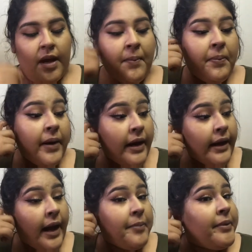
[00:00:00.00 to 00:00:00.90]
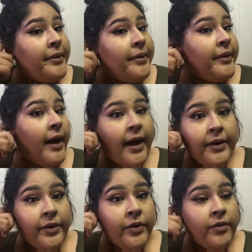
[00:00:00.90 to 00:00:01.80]
But I'm not
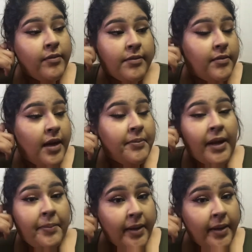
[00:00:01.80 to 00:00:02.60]
a